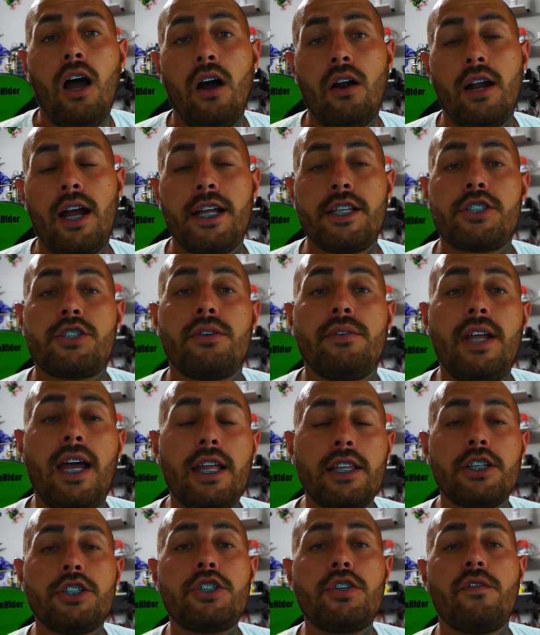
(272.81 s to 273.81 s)
All right, so
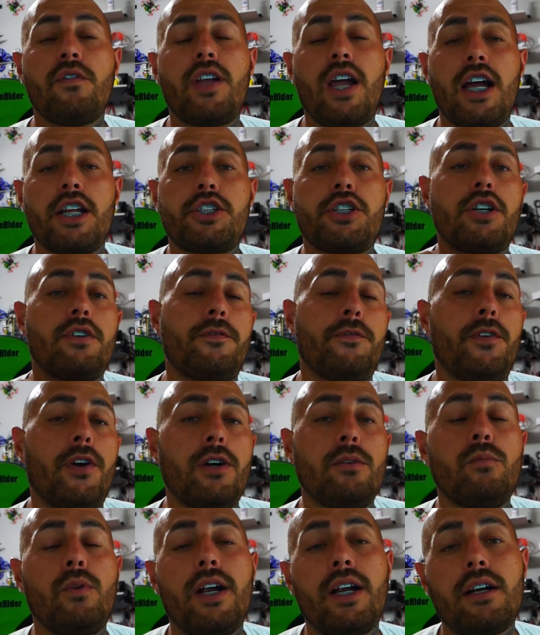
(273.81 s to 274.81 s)
now that you've got your
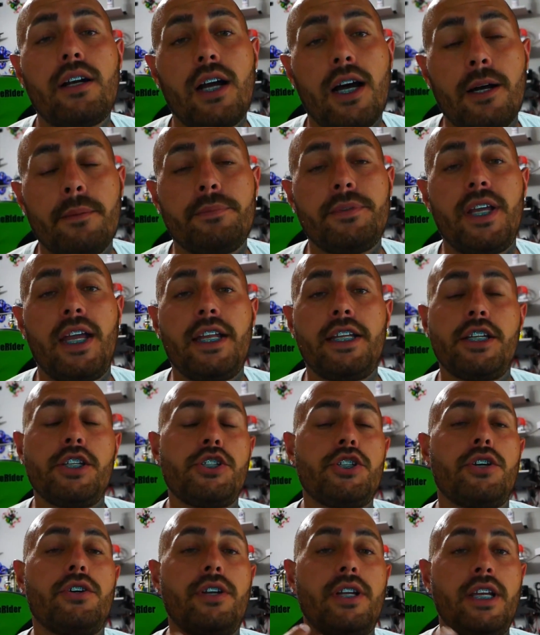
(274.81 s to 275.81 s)
firmware
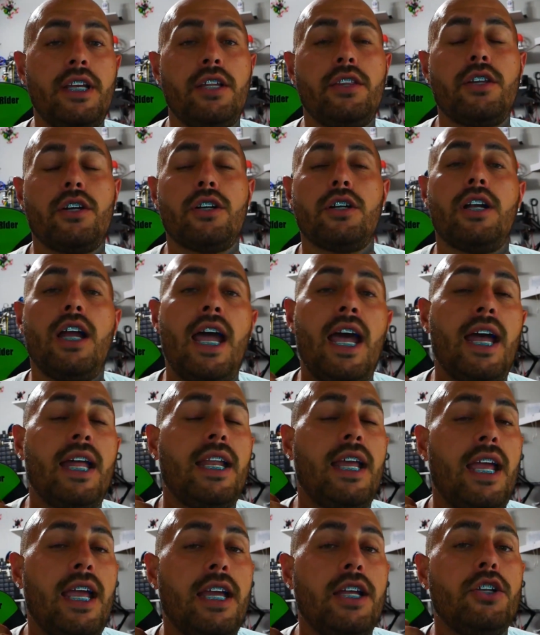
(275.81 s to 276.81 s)
updated, you're either
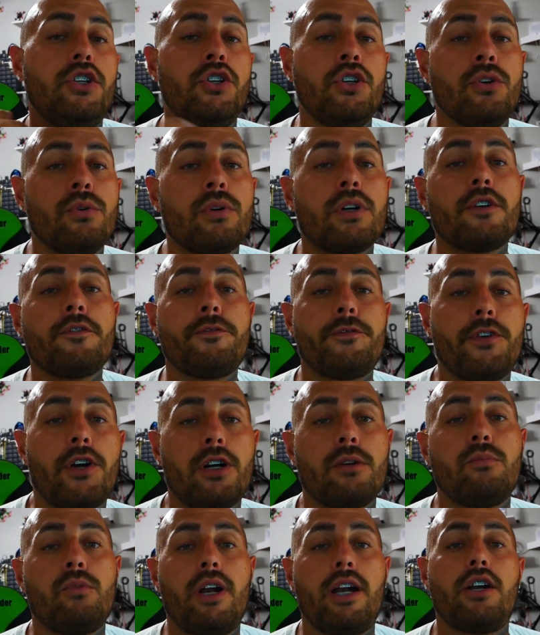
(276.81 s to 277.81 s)
at a newer
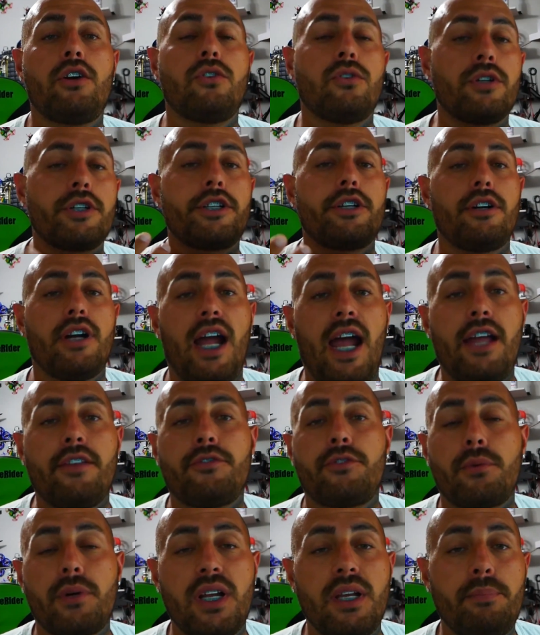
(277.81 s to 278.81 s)
firmware or you're
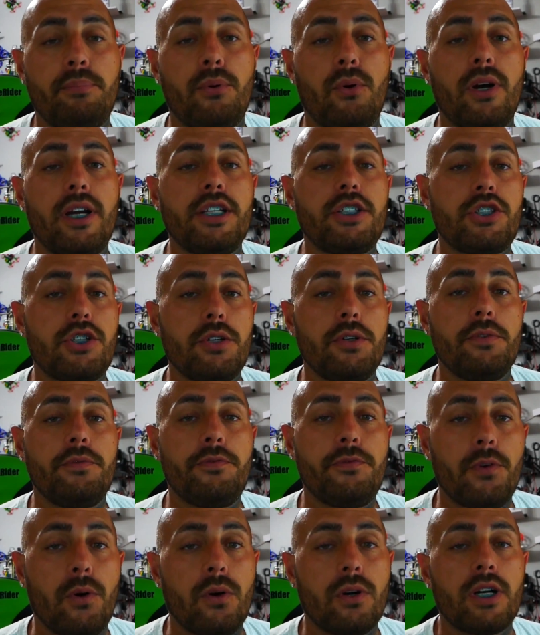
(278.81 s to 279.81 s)
at three point two
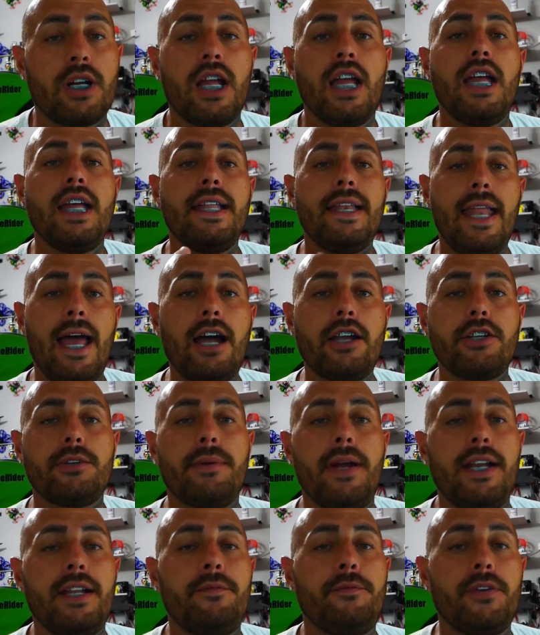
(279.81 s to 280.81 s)
four. Now
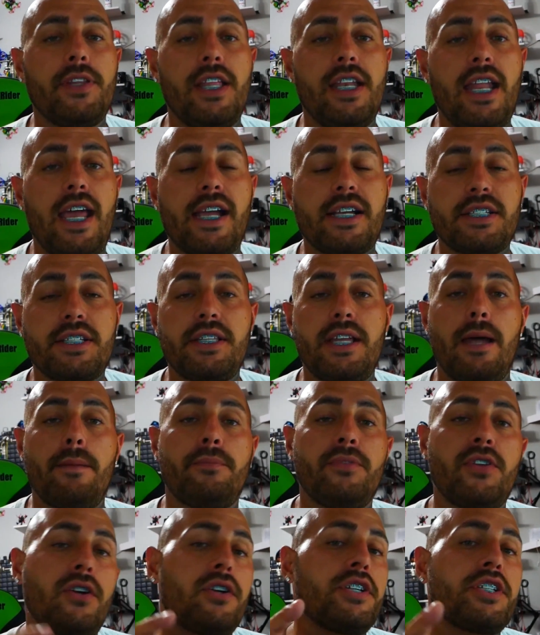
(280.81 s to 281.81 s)
you're ready for the next
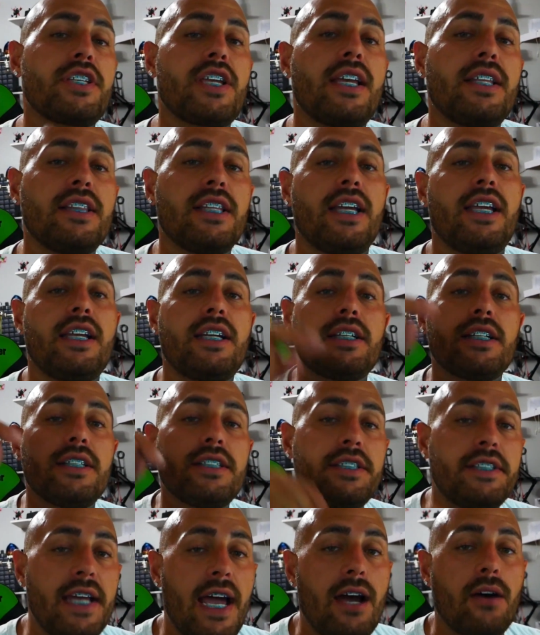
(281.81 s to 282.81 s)
step. There is a
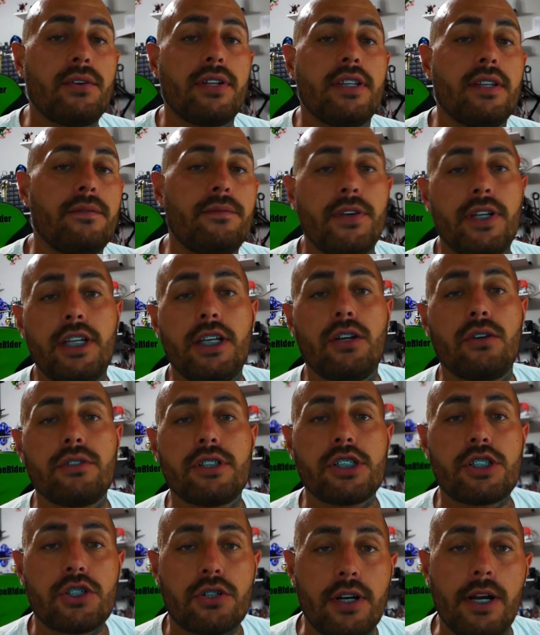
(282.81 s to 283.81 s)
link down in the video
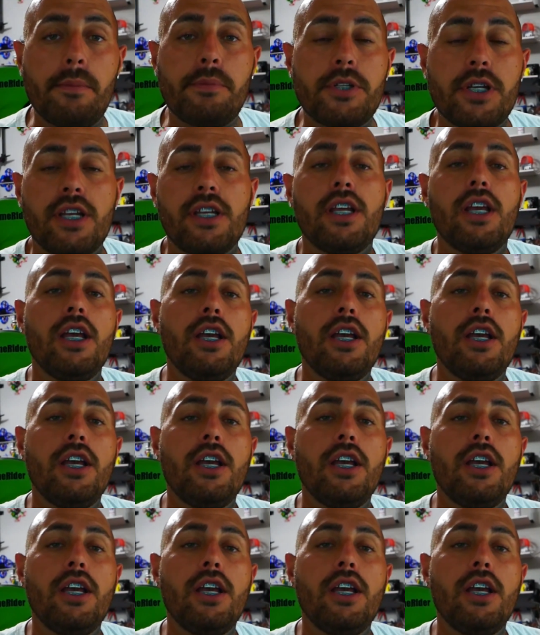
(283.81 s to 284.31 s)
description.